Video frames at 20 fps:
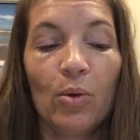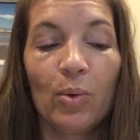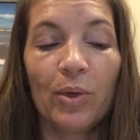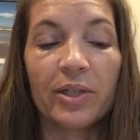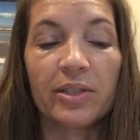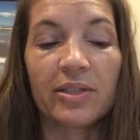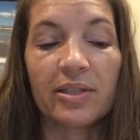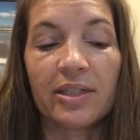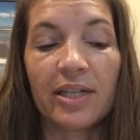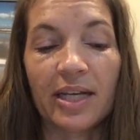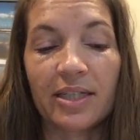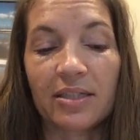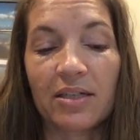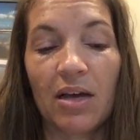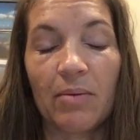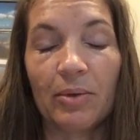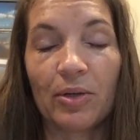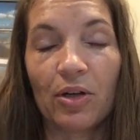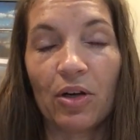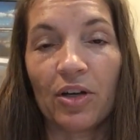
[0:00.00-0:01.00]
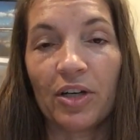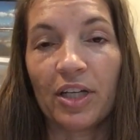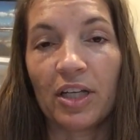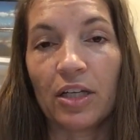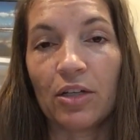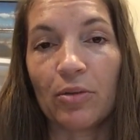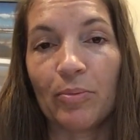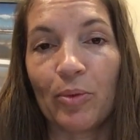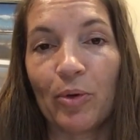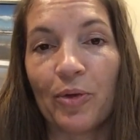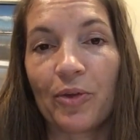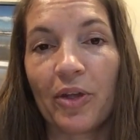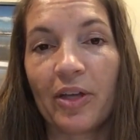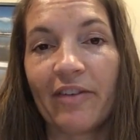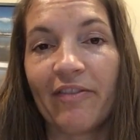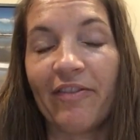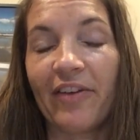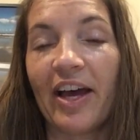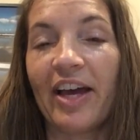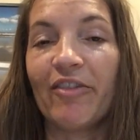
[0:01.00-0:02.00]
Whereas the Dexcom and Guardian are both
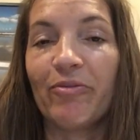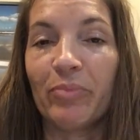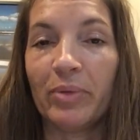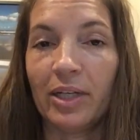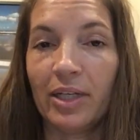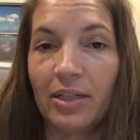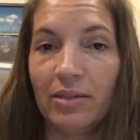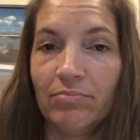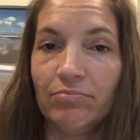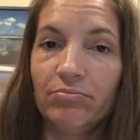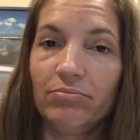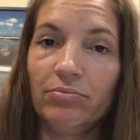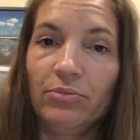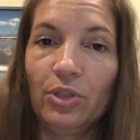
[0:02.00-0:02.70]
on a 5-minute,